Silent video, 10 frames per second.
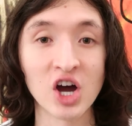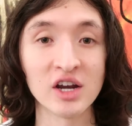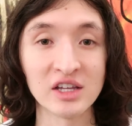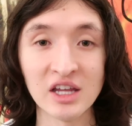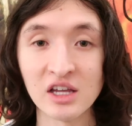
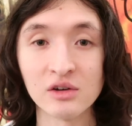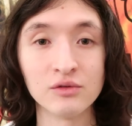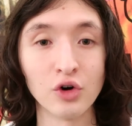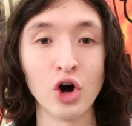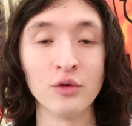son getting
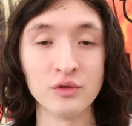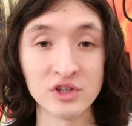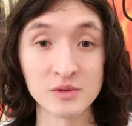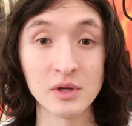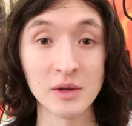involved with
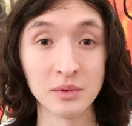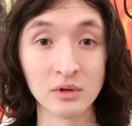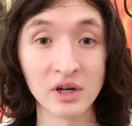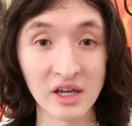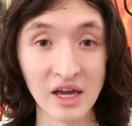these
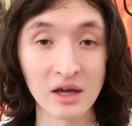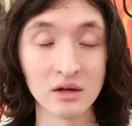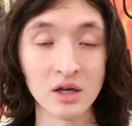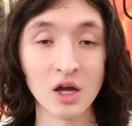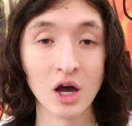people
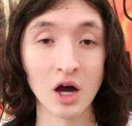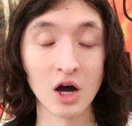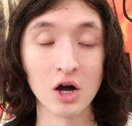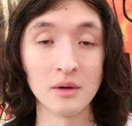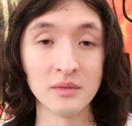again.
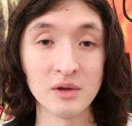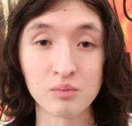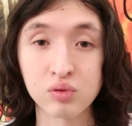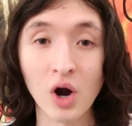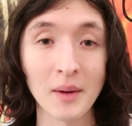He
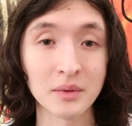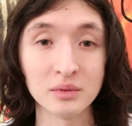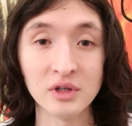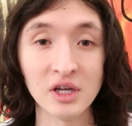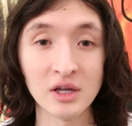
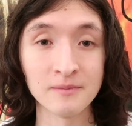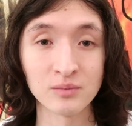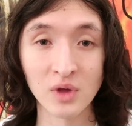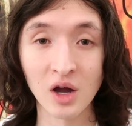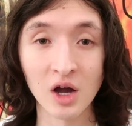probably
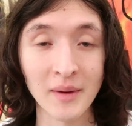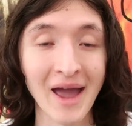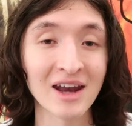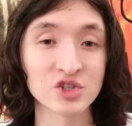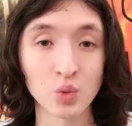
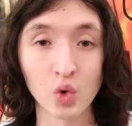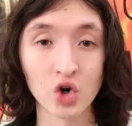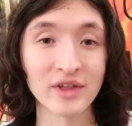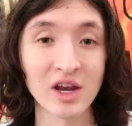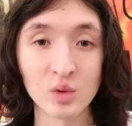had his
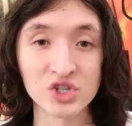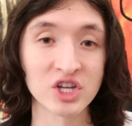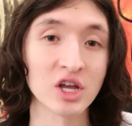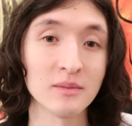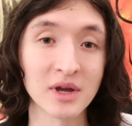word that he
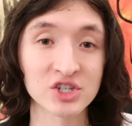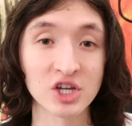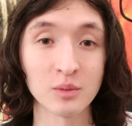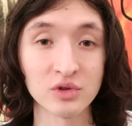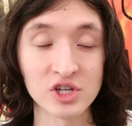wasn't going to get
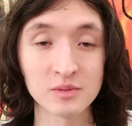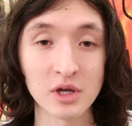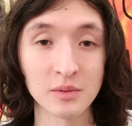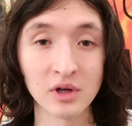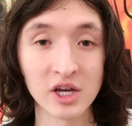mixed up with these
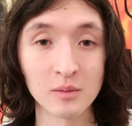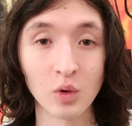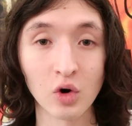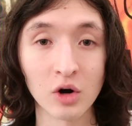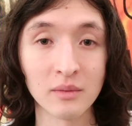people
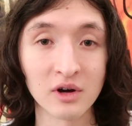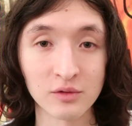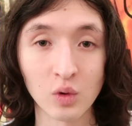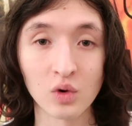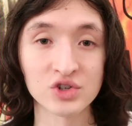anymore, but
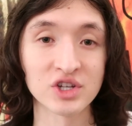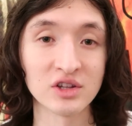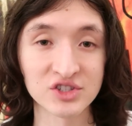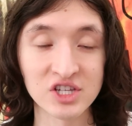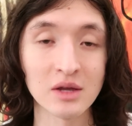of course
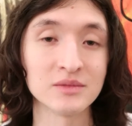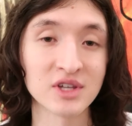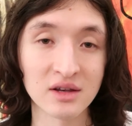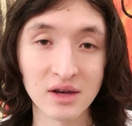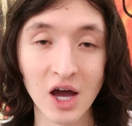it seems
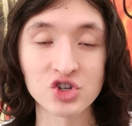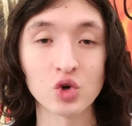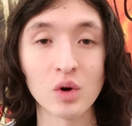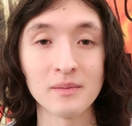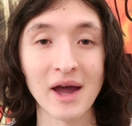that
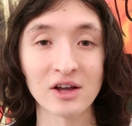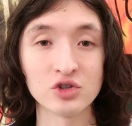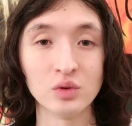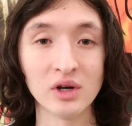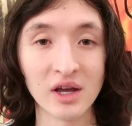Nacho went back
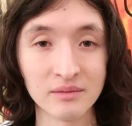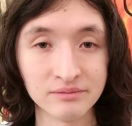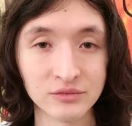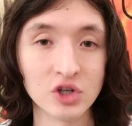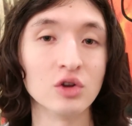to it,
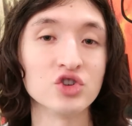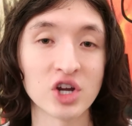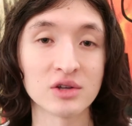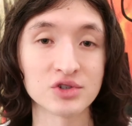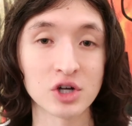and you know, the
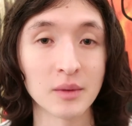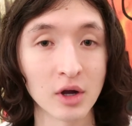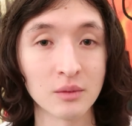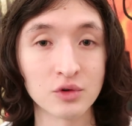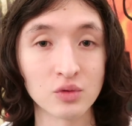chickens are
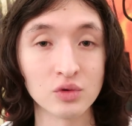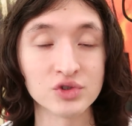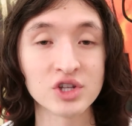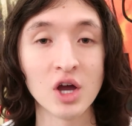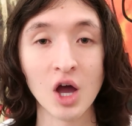coming home to
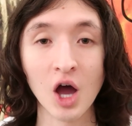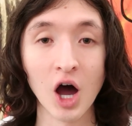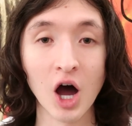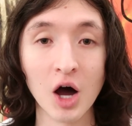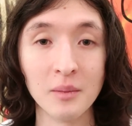roost.
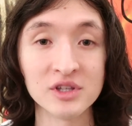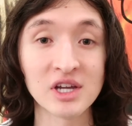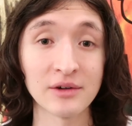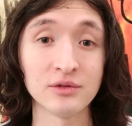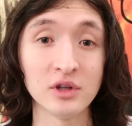But
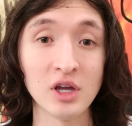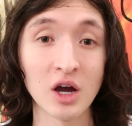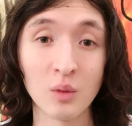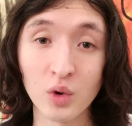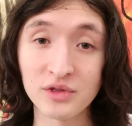definitely
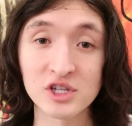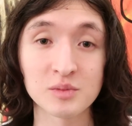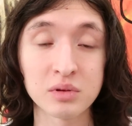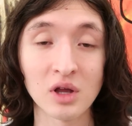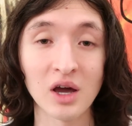with
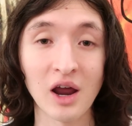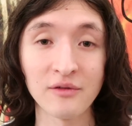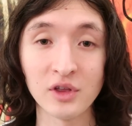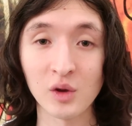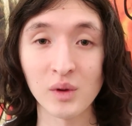this plot,
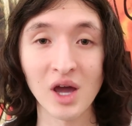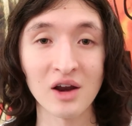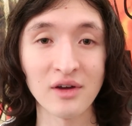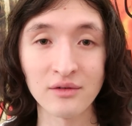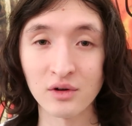I feel like we
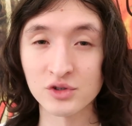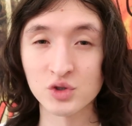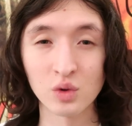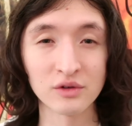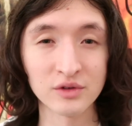kind of have a
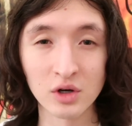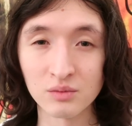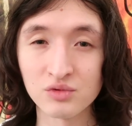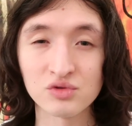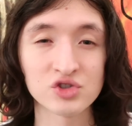sort of, you
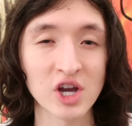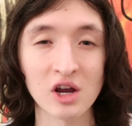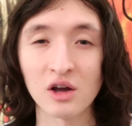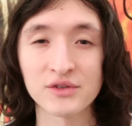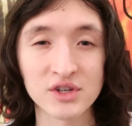know,
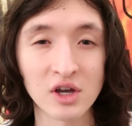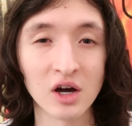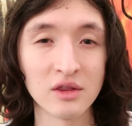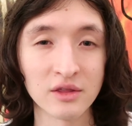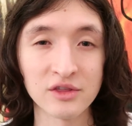Chekhov's
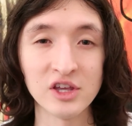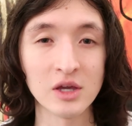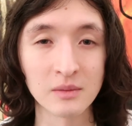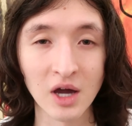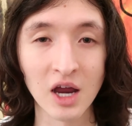gun
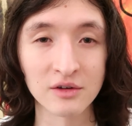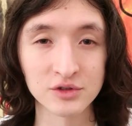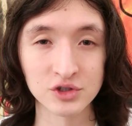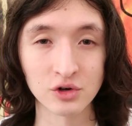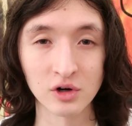theme kind
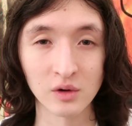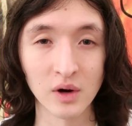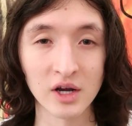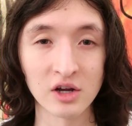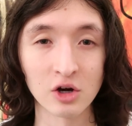of stirring
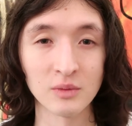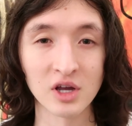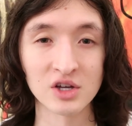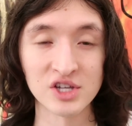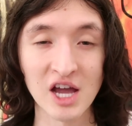right here,
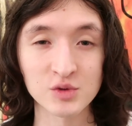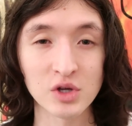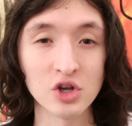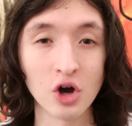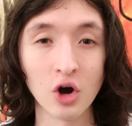because as
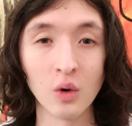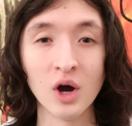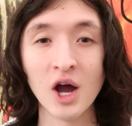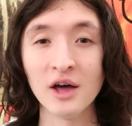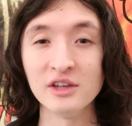we
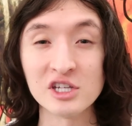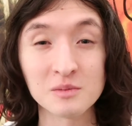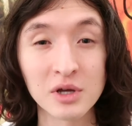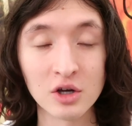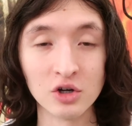know,
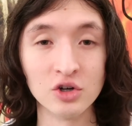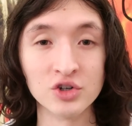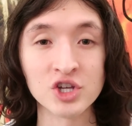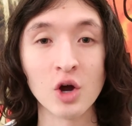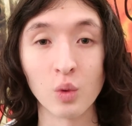these
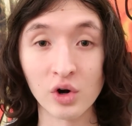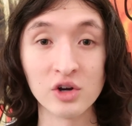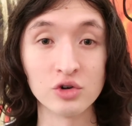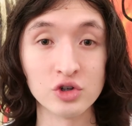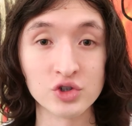pills were
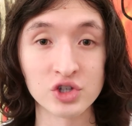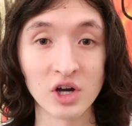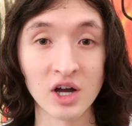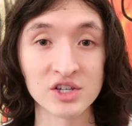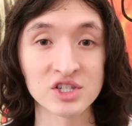introduced
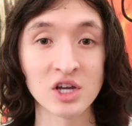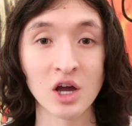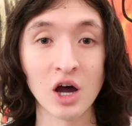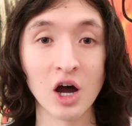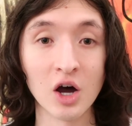to us
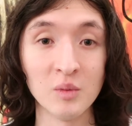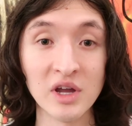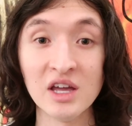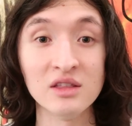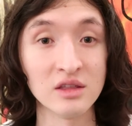
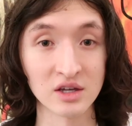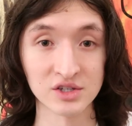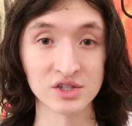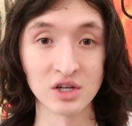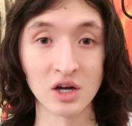in
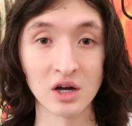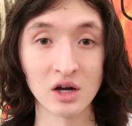this